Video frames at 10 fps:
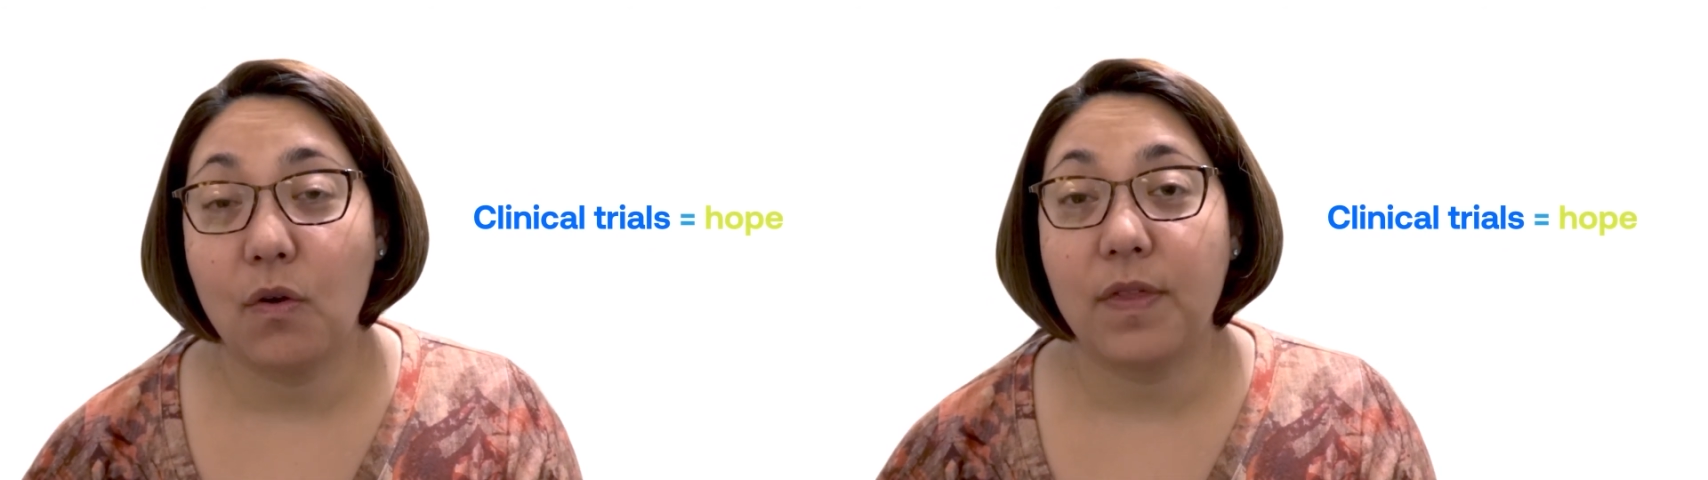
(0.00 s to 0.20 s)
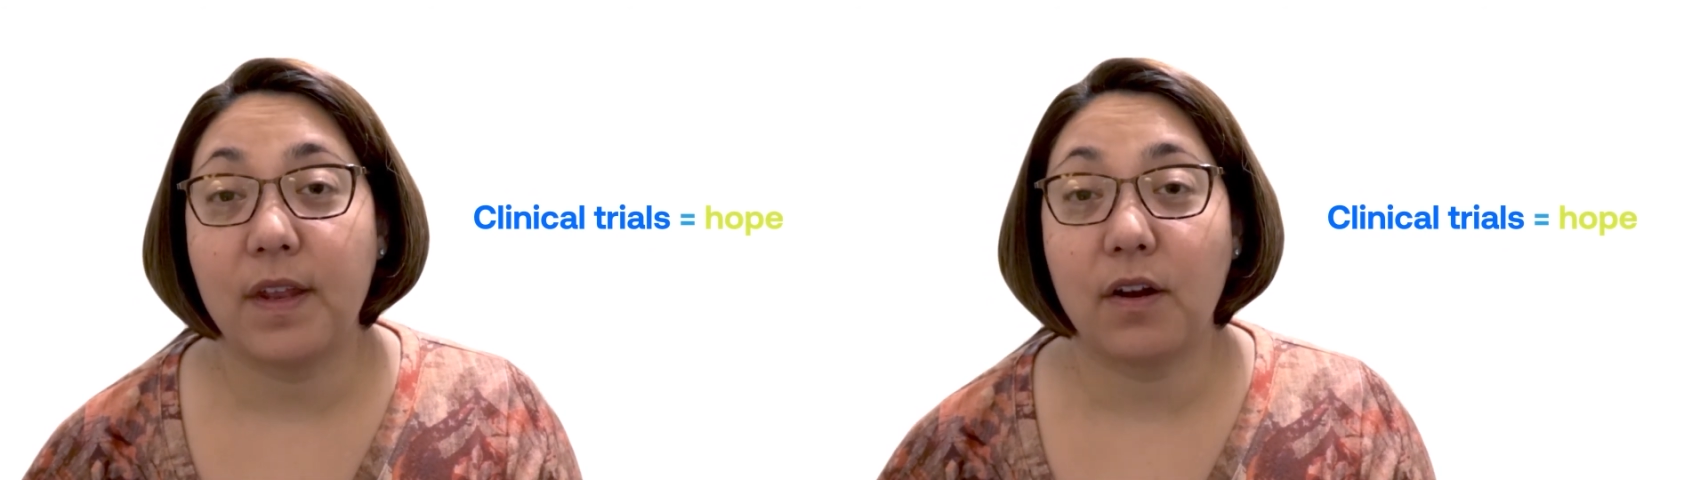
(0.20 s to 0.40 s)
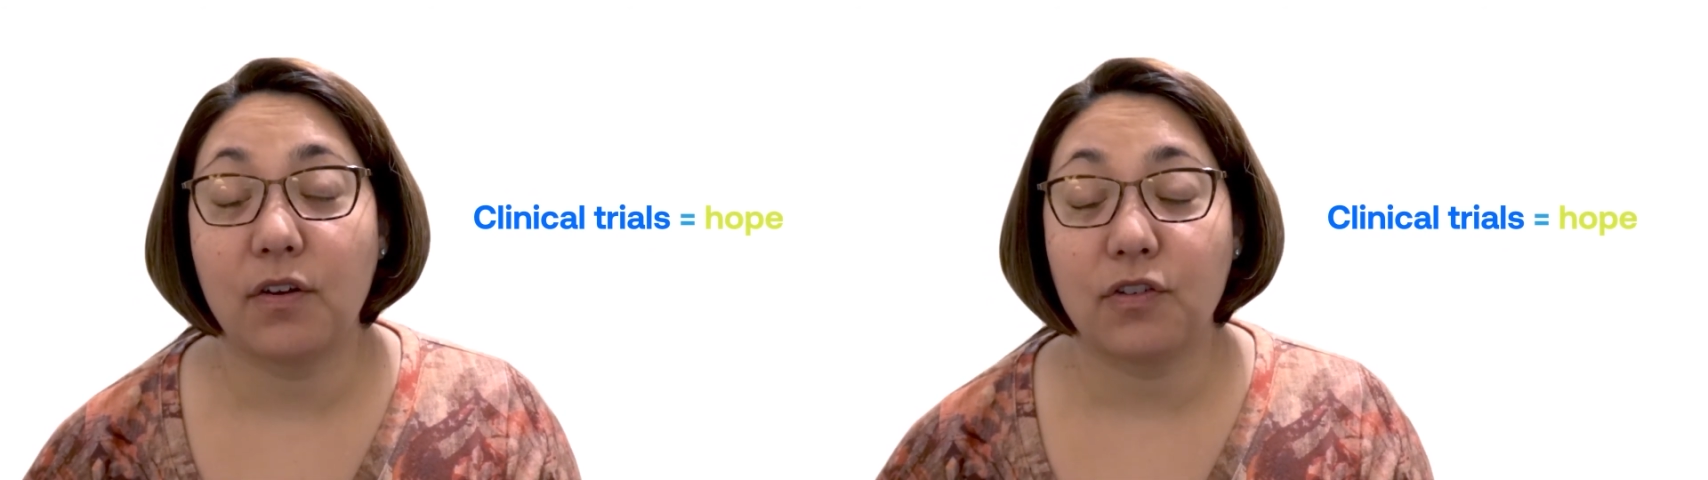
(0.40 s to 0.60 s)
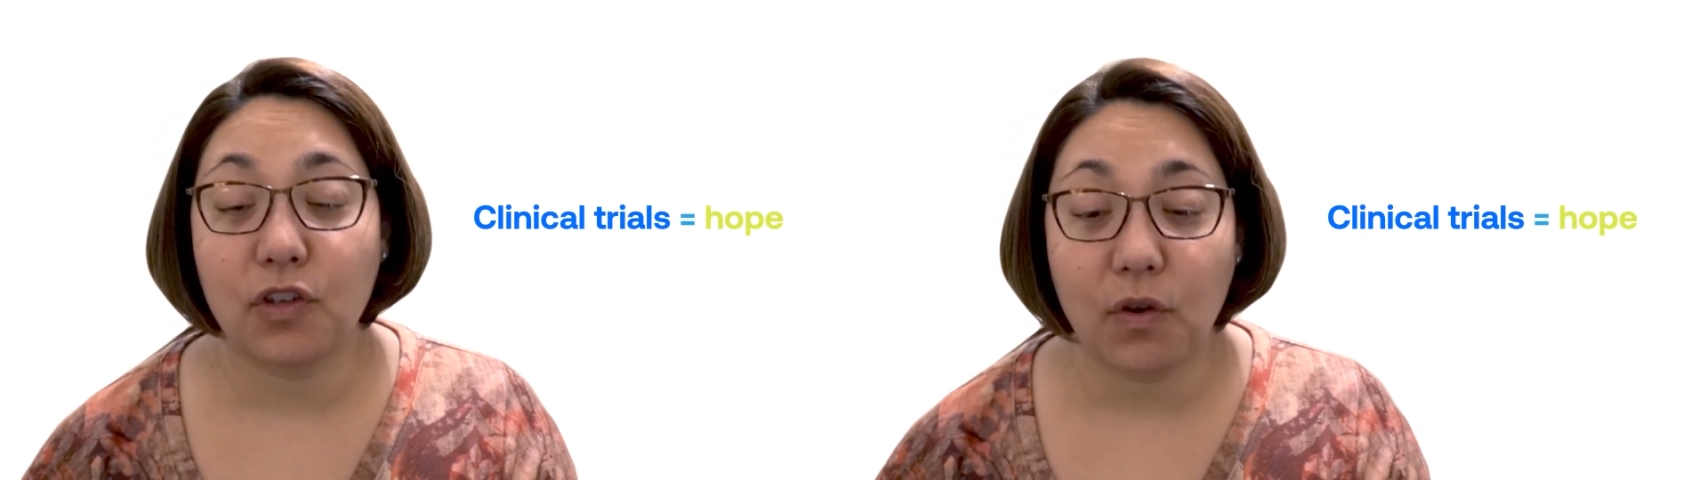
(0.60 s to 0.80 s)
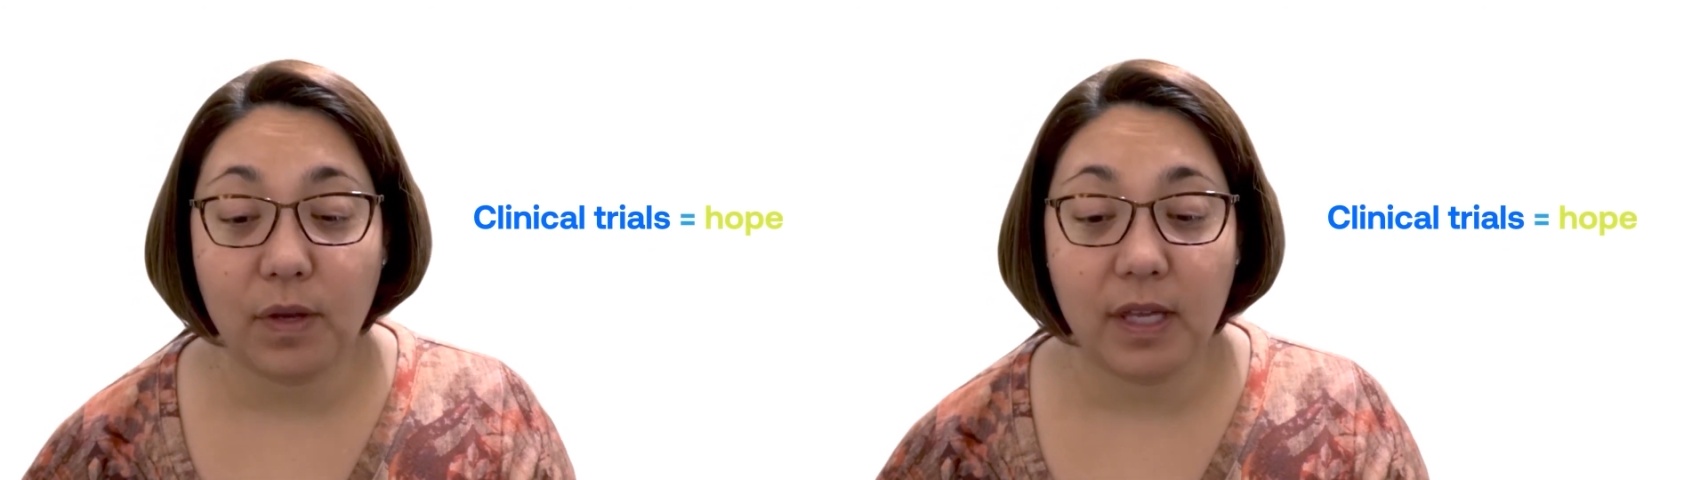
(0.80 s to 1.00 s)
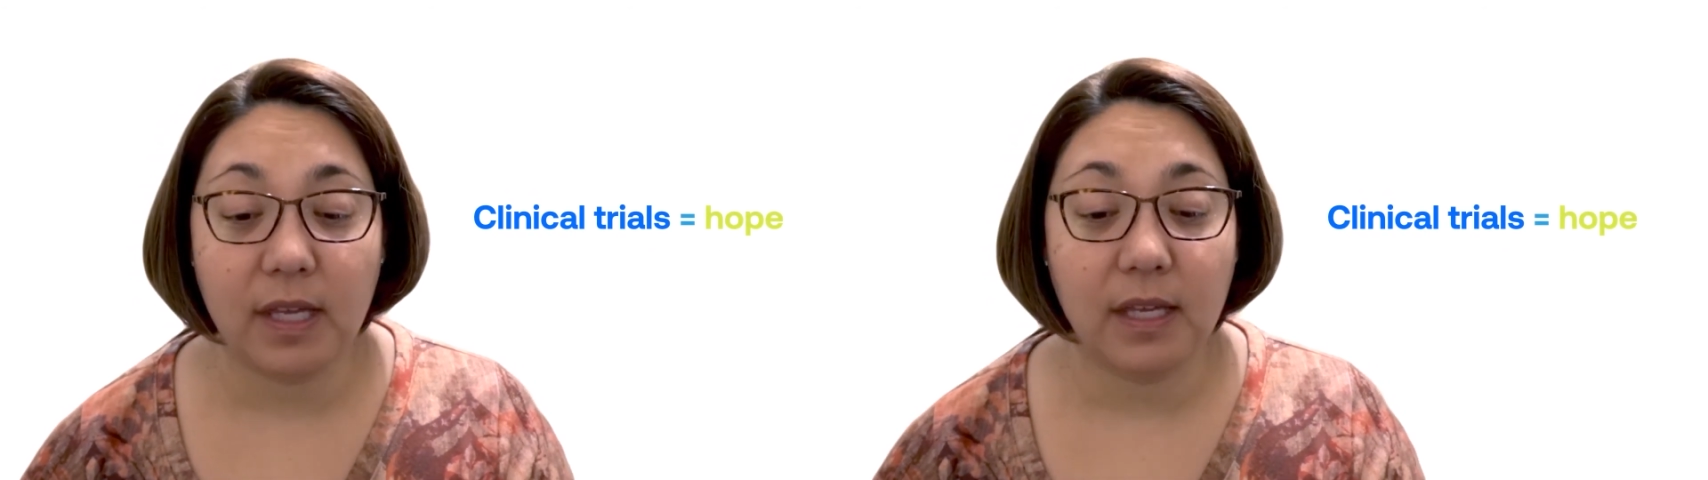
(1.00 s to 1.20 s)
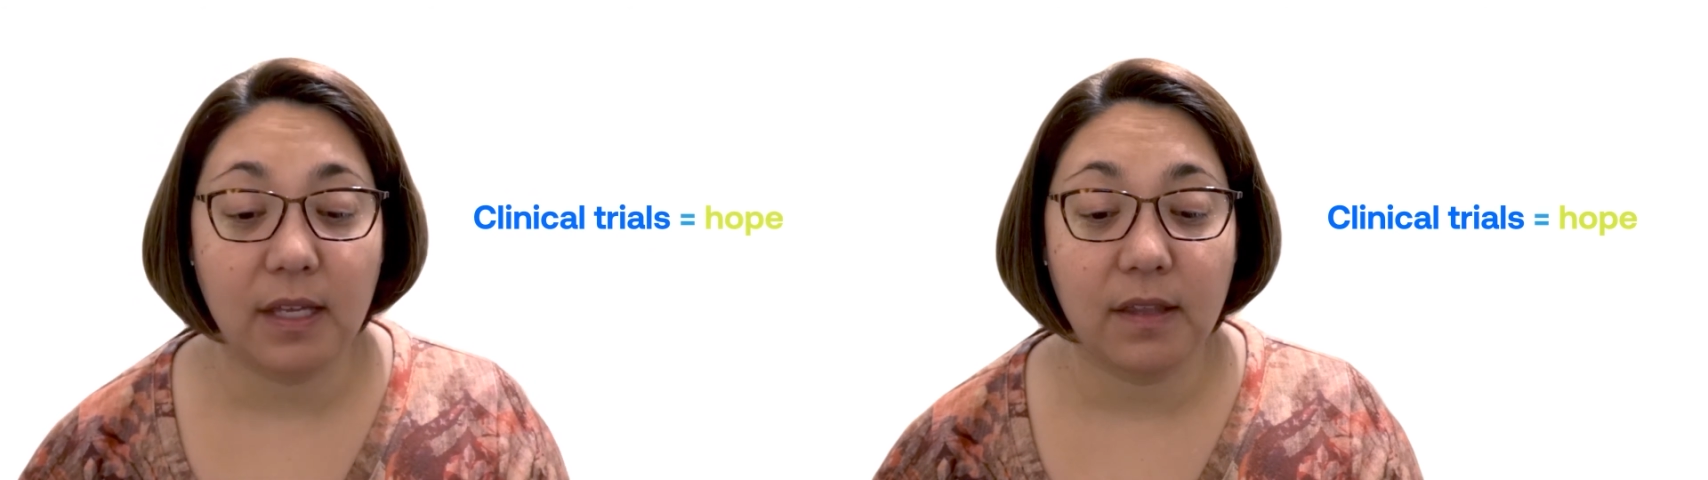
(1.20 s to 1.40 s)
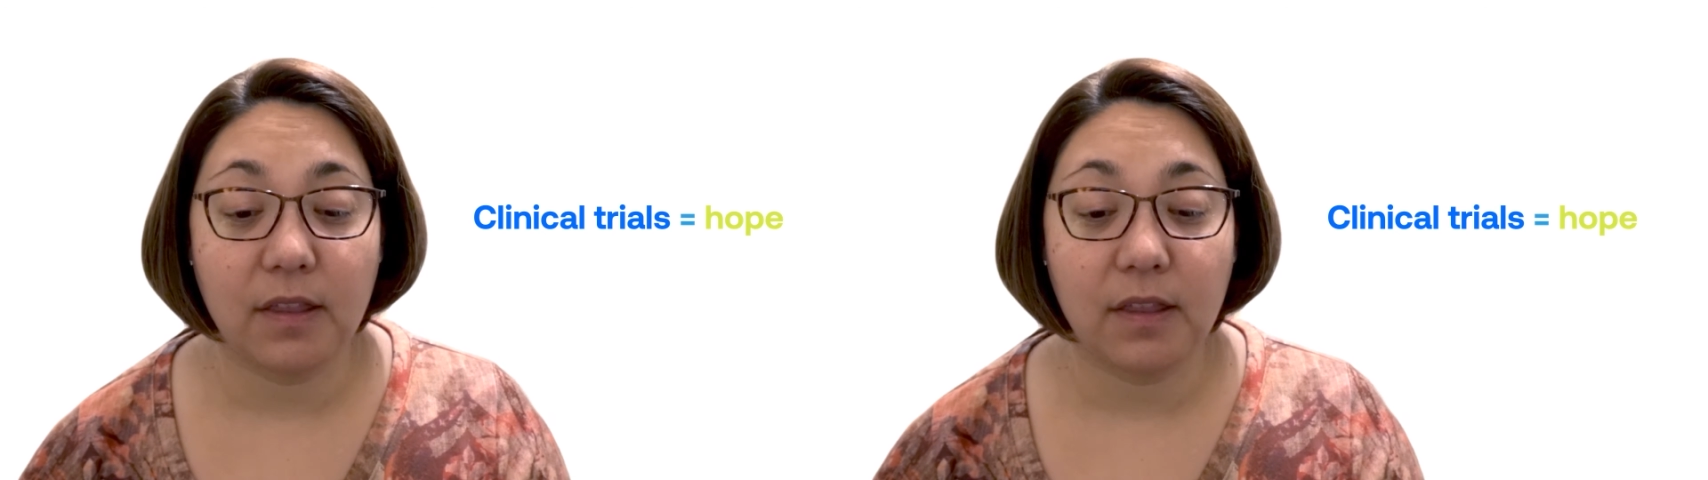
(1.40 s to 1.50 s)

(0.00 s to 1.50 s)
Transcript: that are showing